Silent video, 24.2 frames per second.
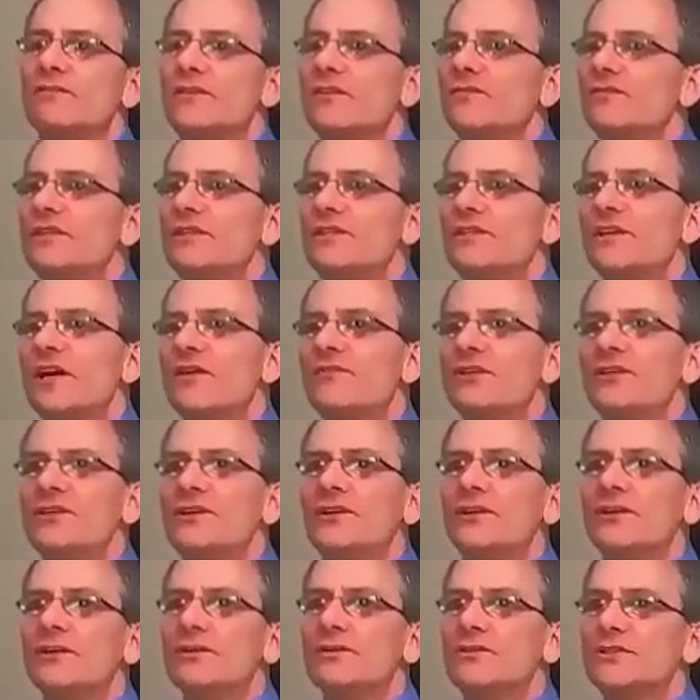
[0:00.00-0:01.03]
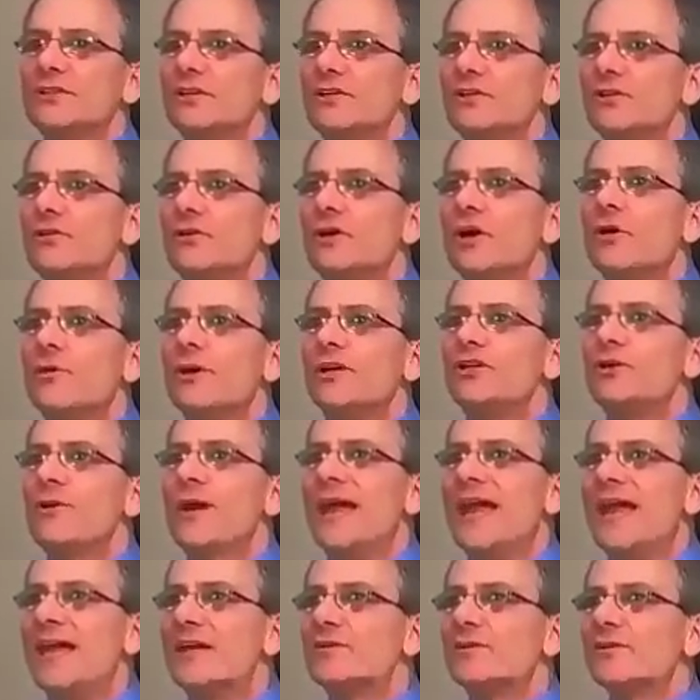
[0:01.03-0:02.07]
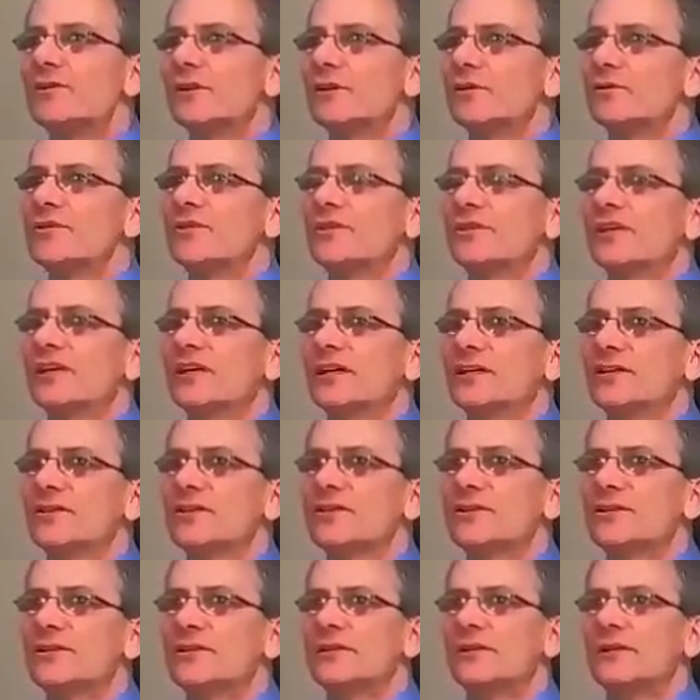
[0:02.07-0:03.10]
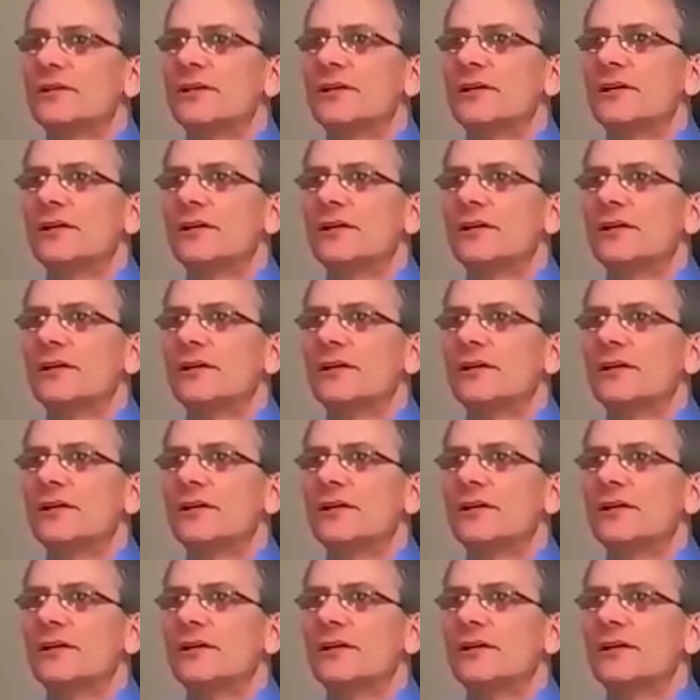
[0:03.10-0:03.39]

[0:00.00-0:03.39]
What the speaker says: 57 years that you go and you handle those things.